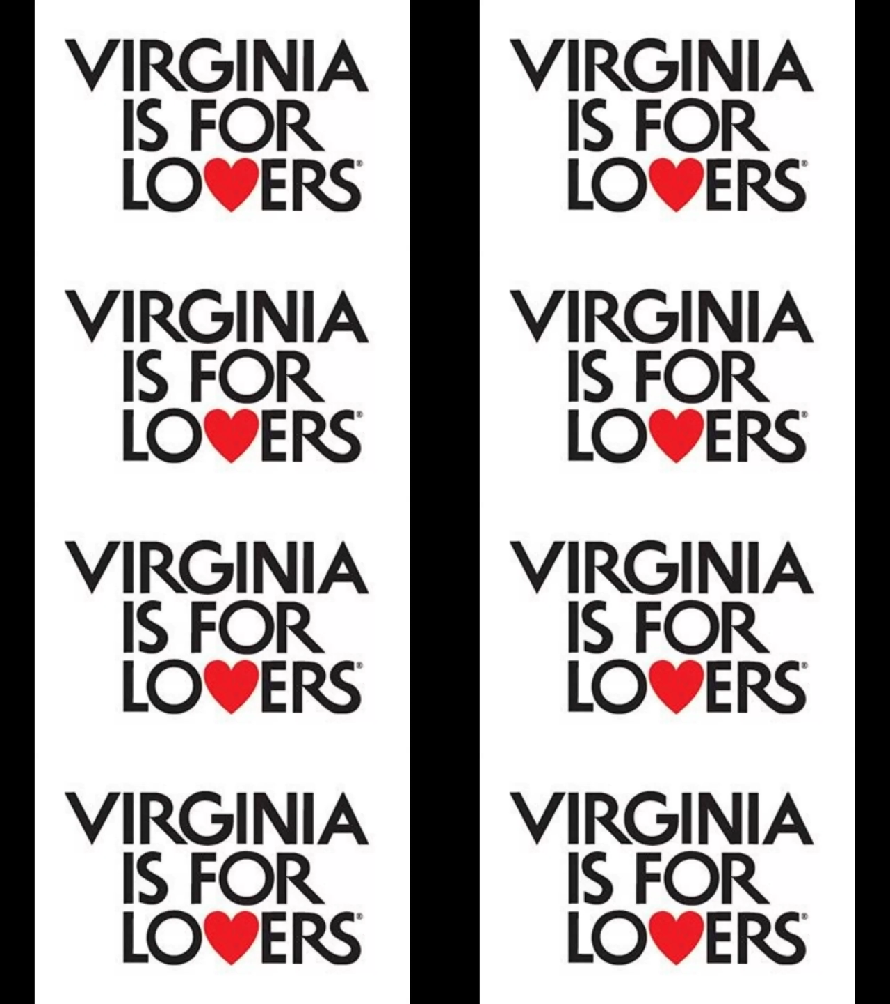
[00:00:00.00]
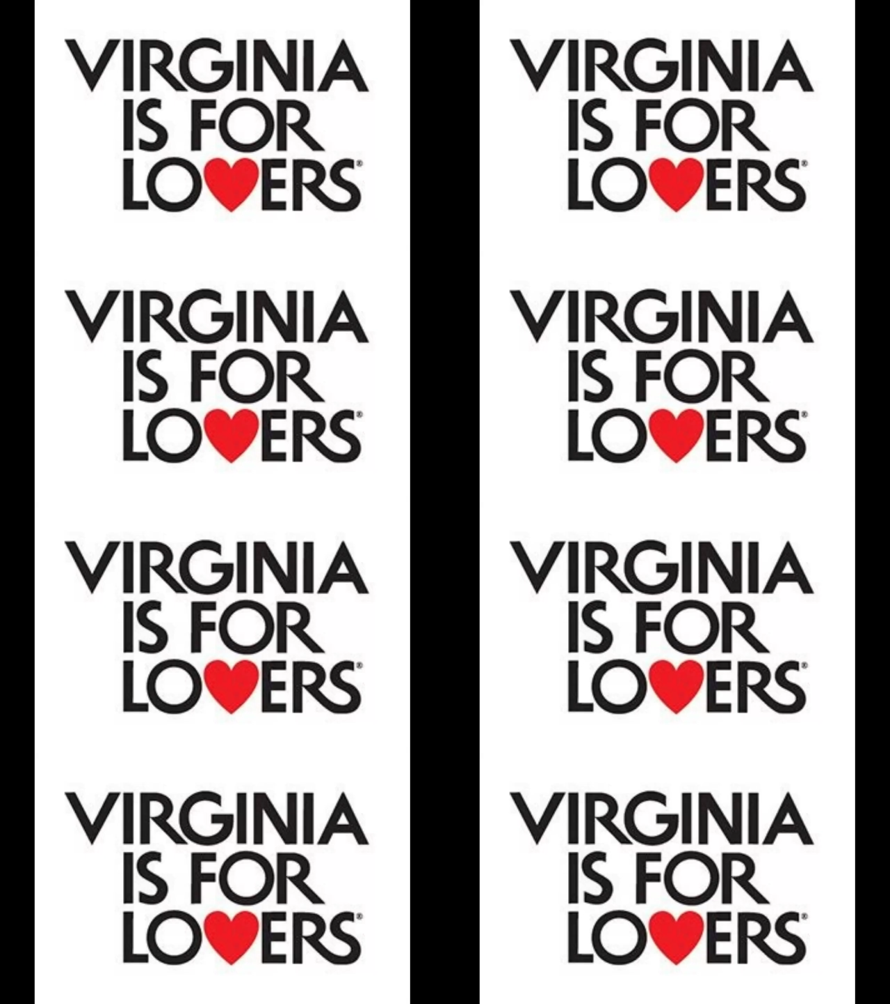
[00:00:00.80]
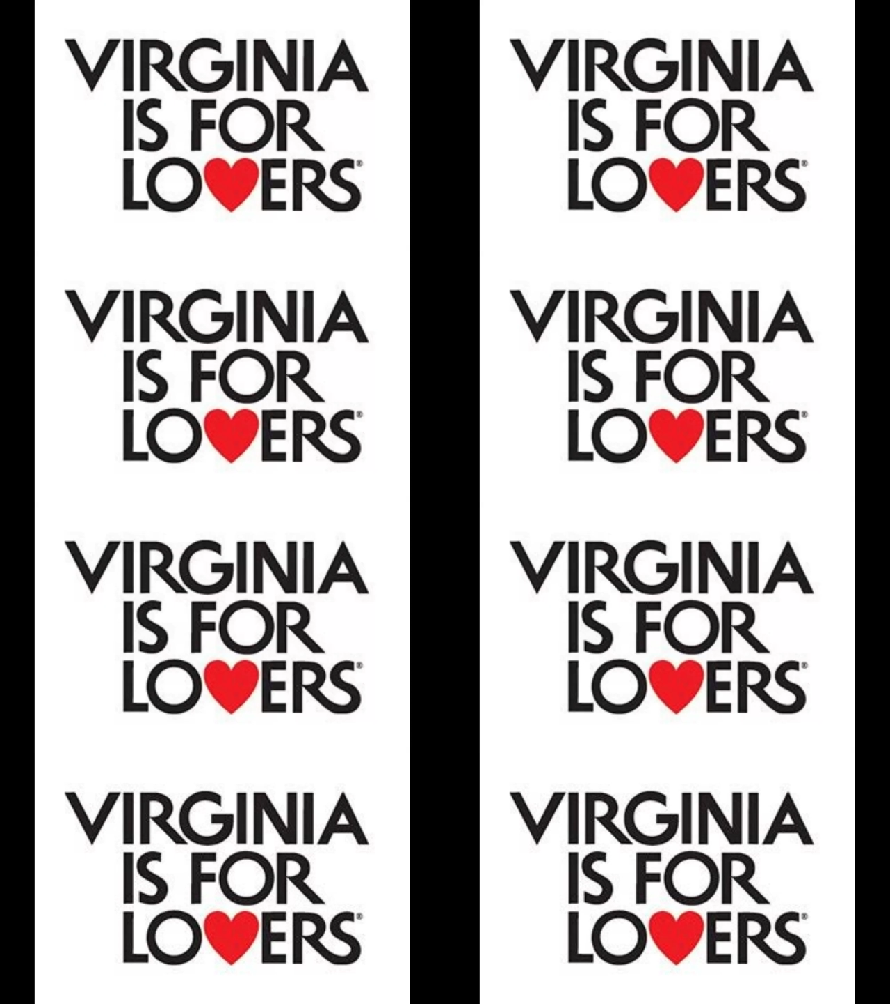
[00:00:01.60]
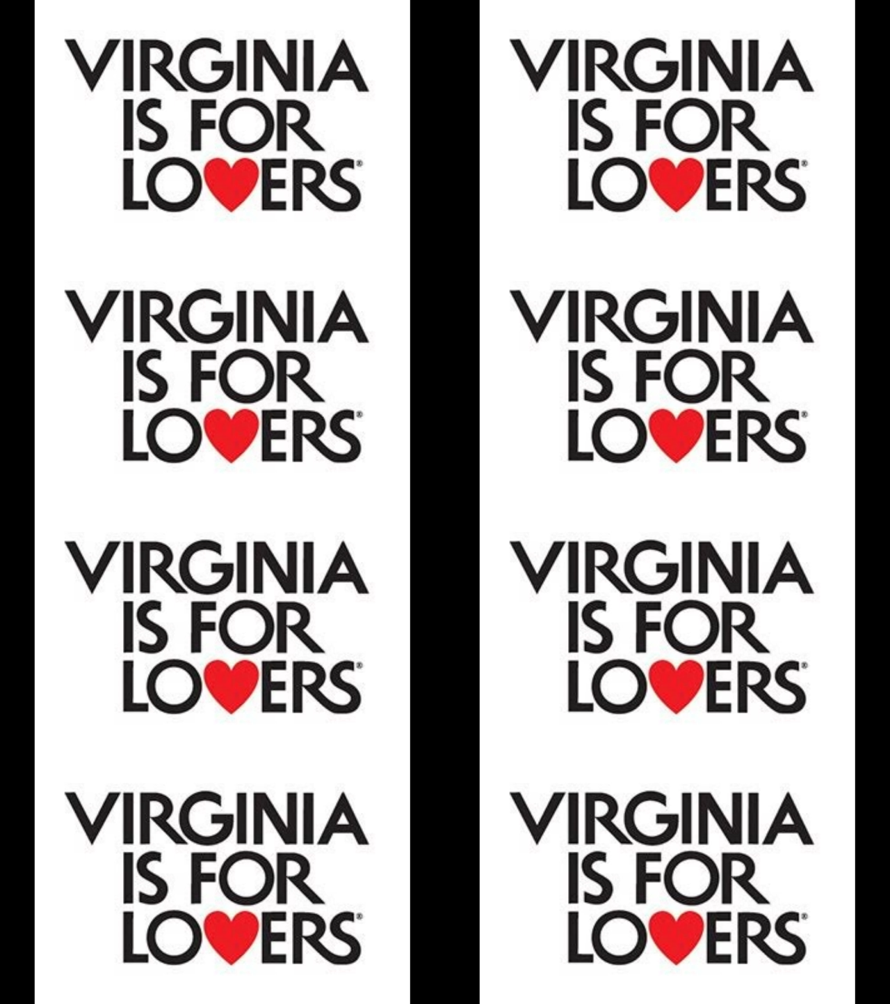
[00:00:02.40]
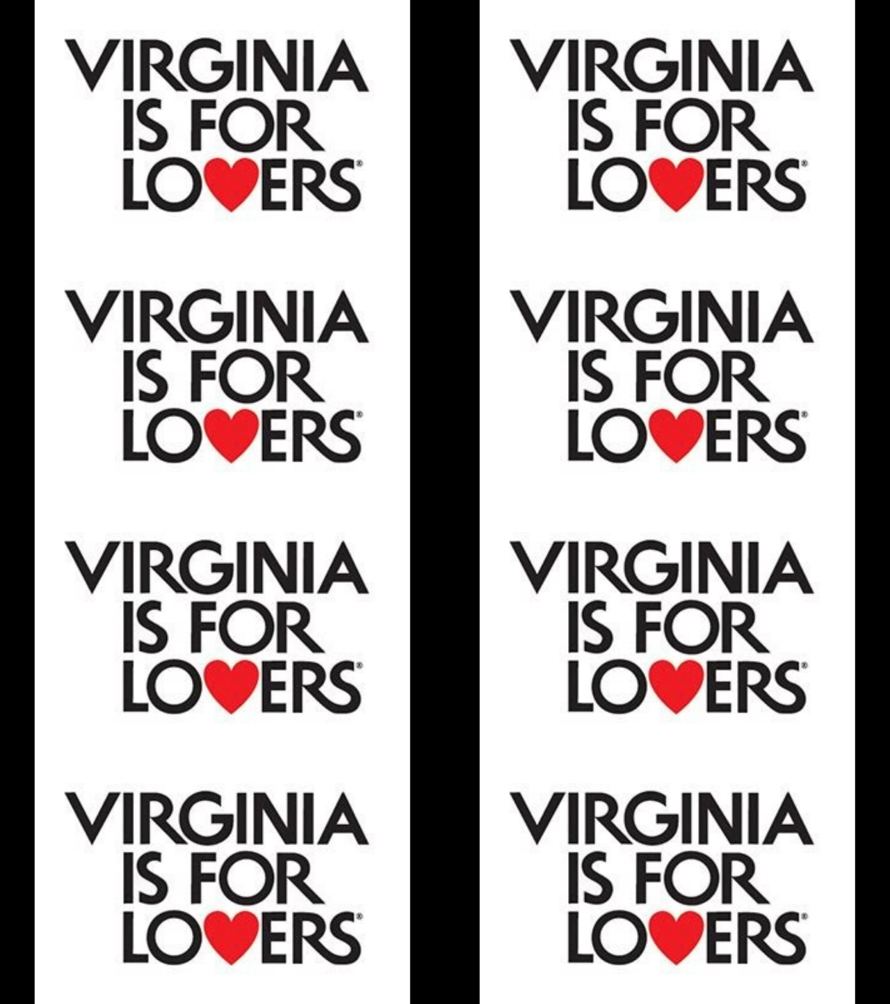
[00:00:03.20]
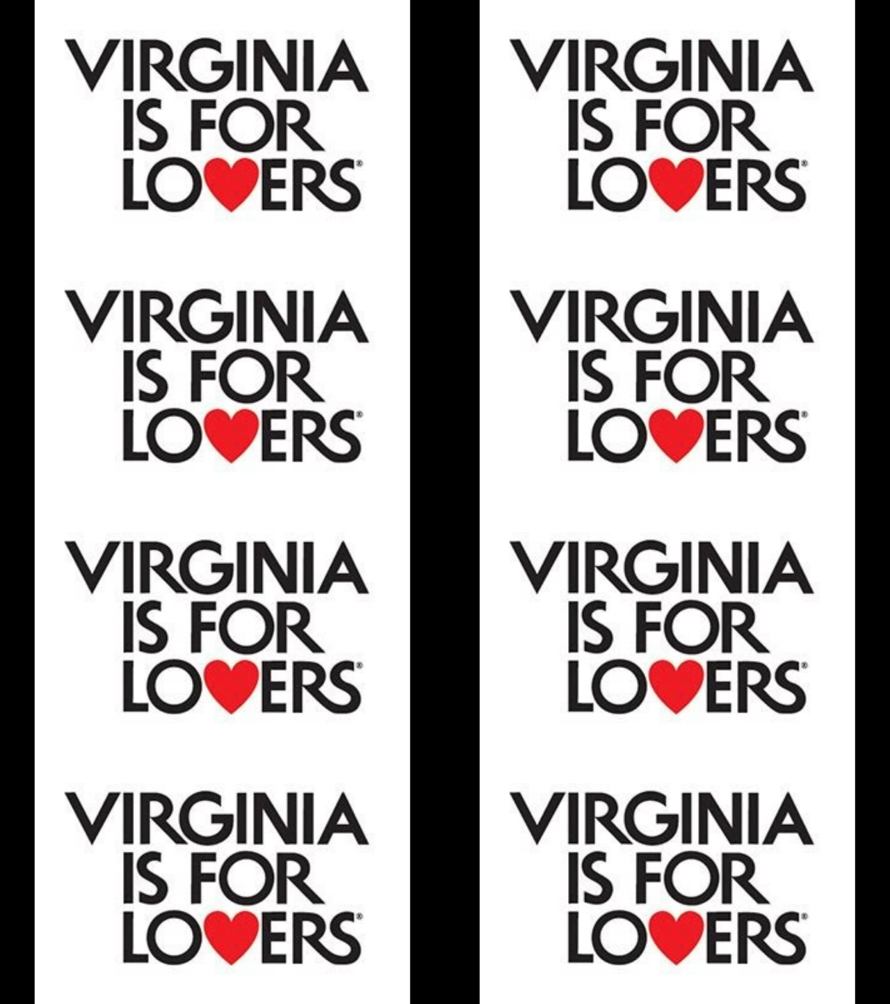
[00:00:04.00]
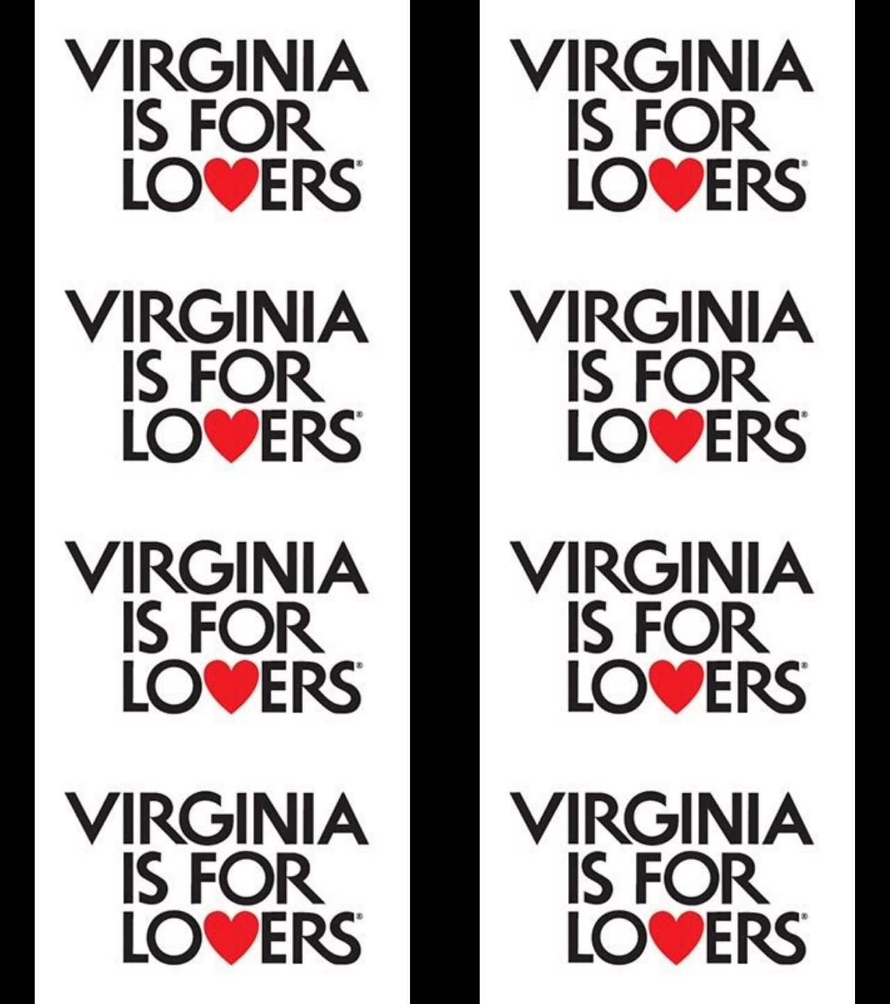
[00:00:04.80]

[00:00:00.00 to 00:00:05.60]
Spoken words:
(no speaker visible)